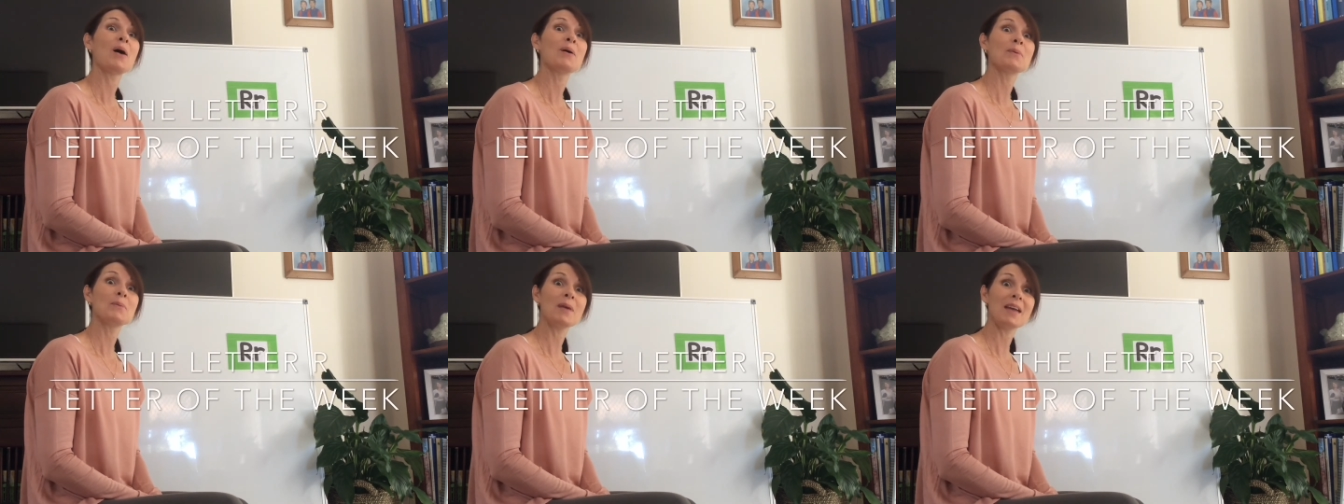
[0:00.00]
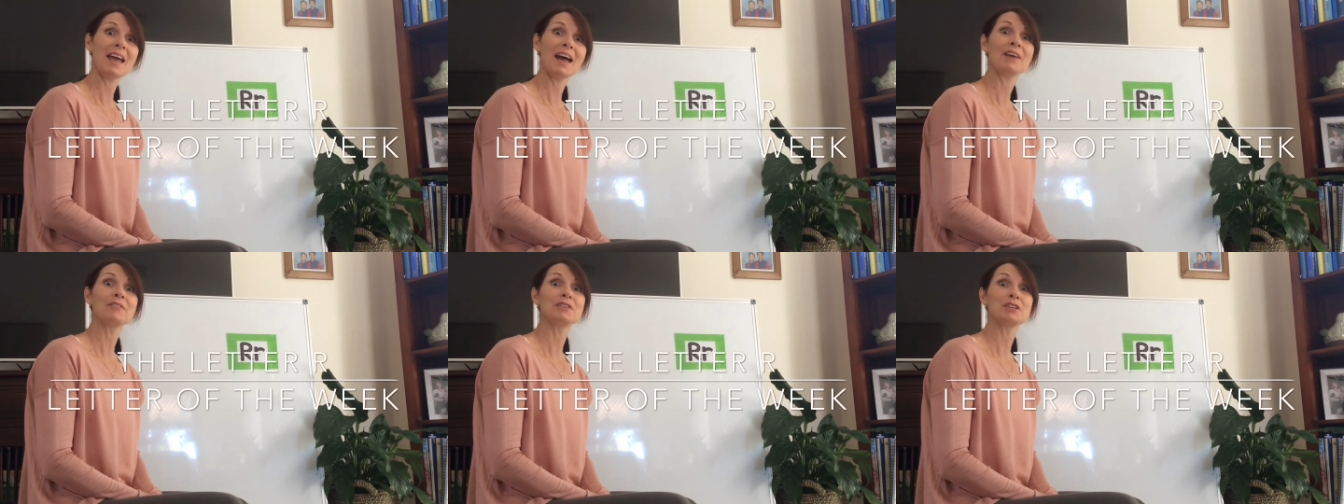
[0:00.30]

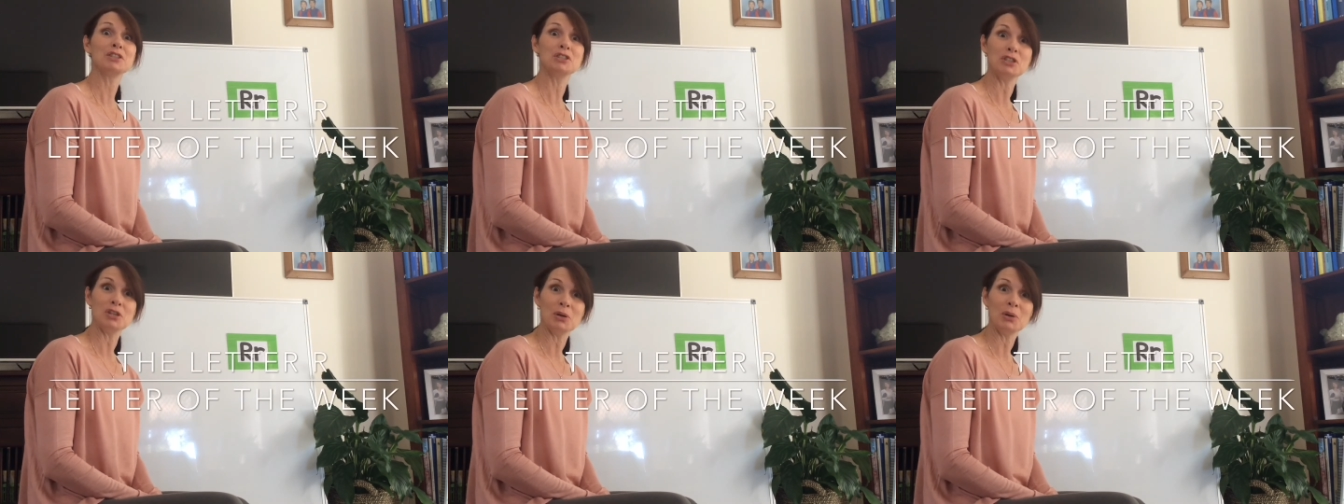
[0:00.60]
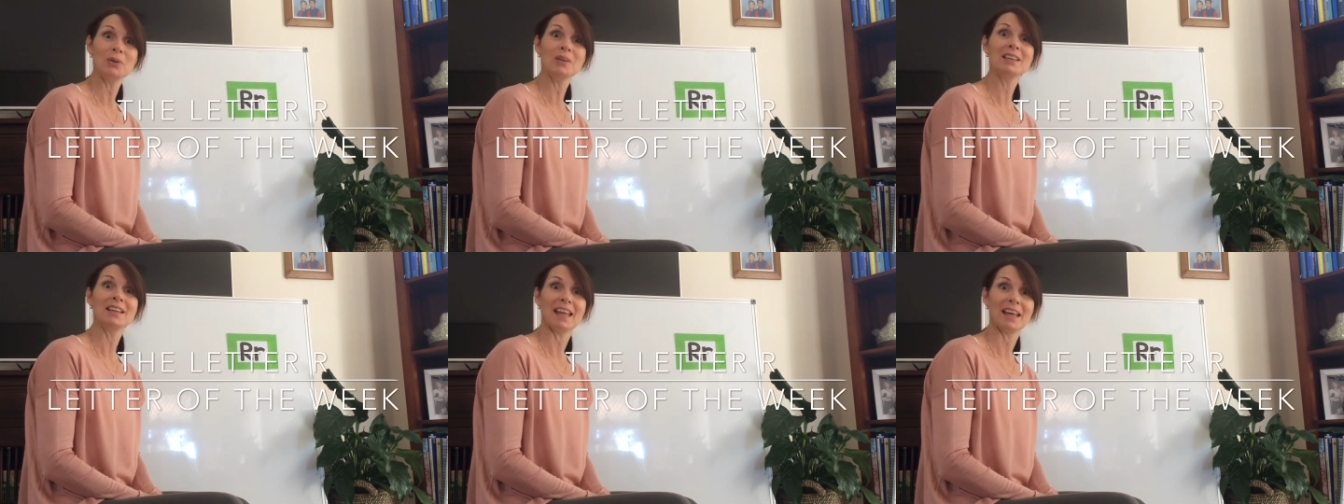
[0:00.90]
We have a
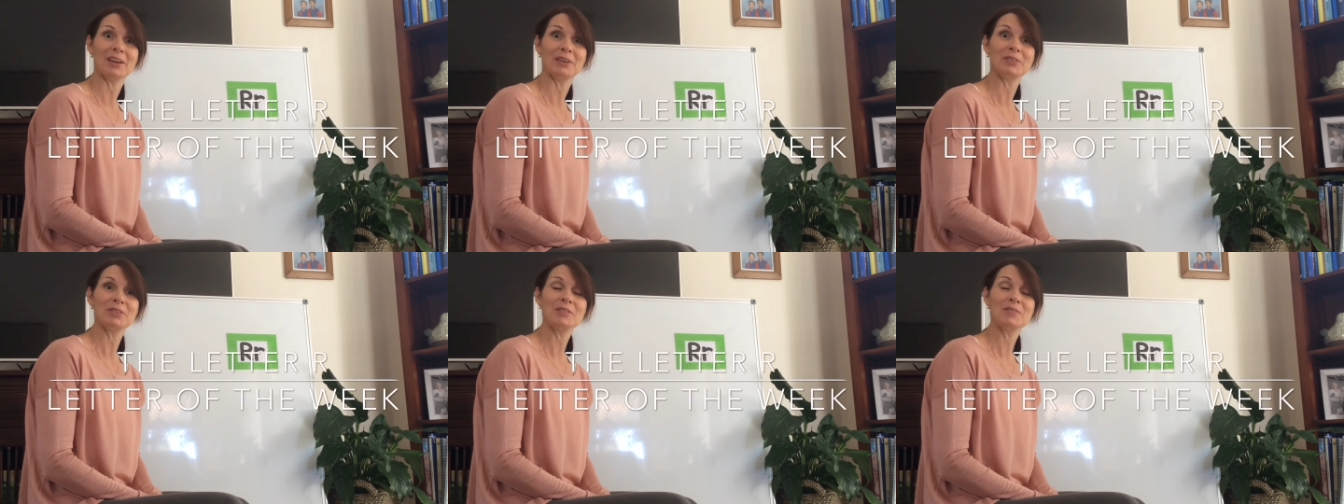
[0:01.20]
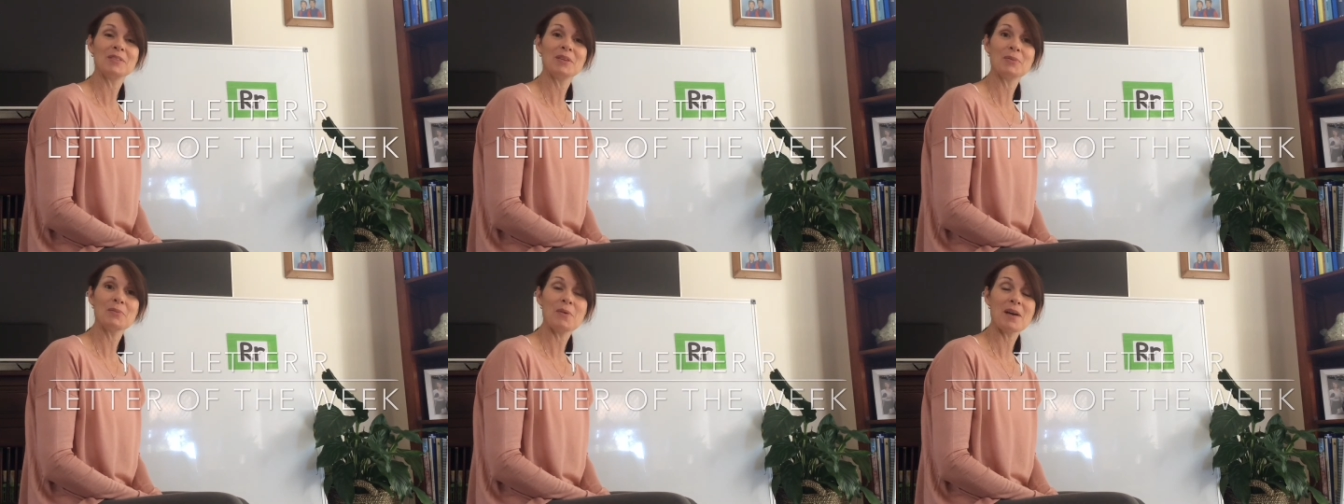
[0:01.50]
new letter
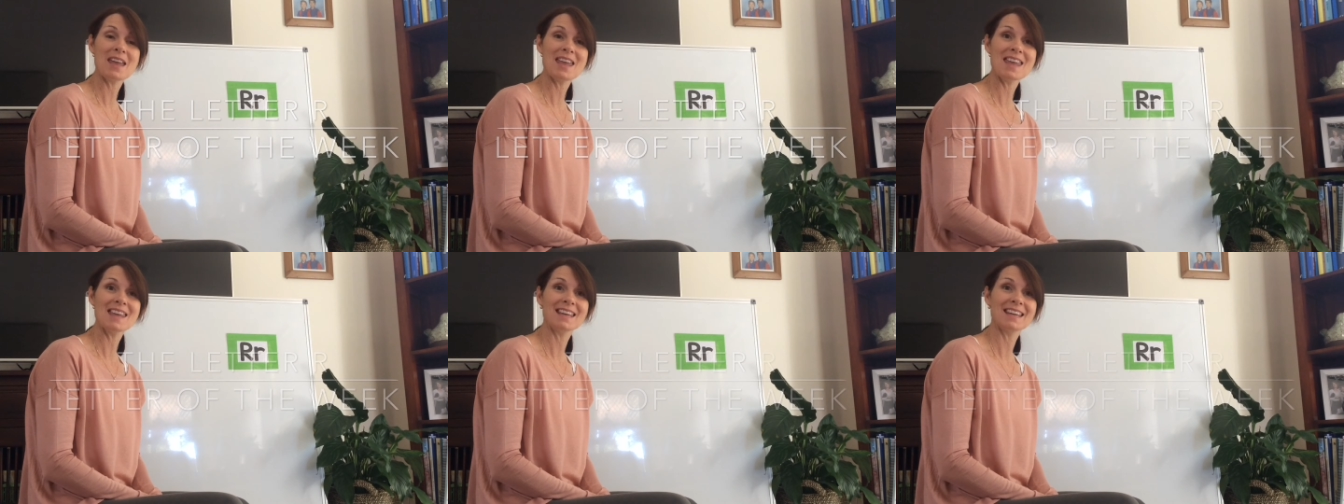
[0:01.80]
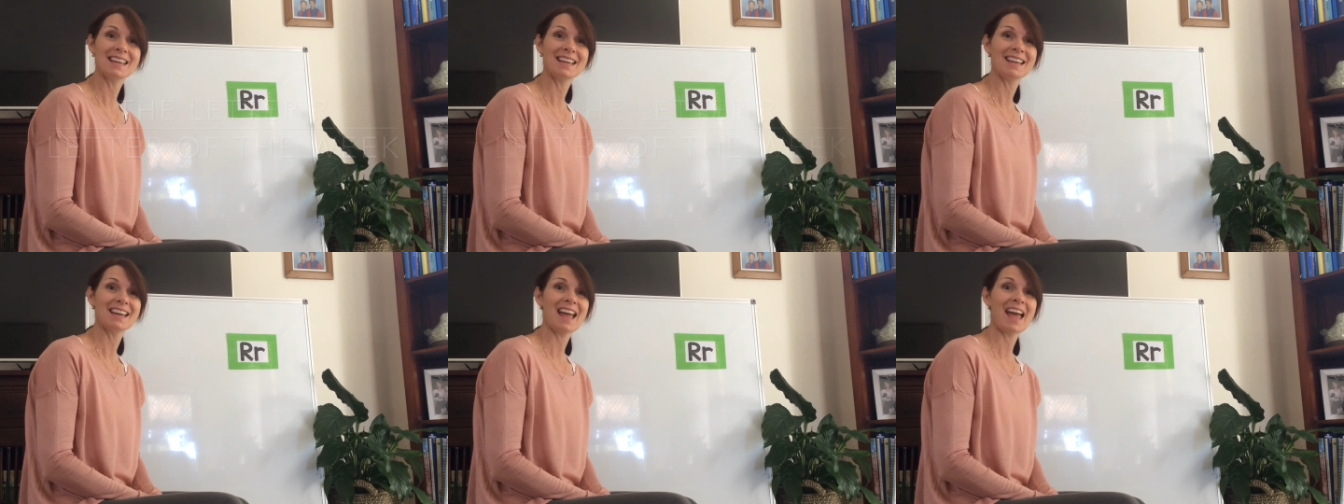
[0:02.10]
of the
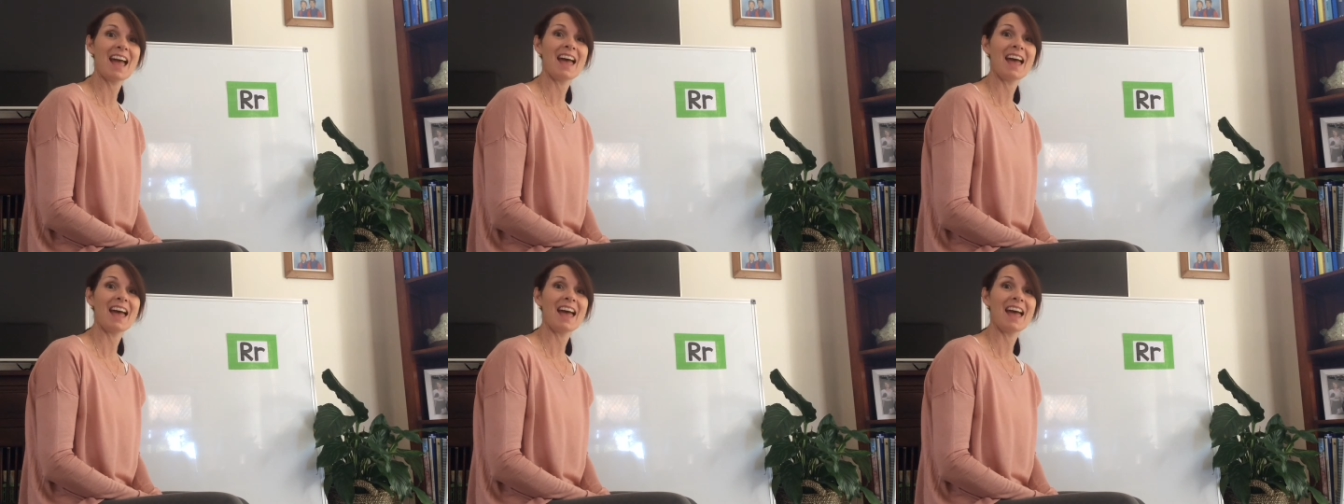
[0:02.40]
week.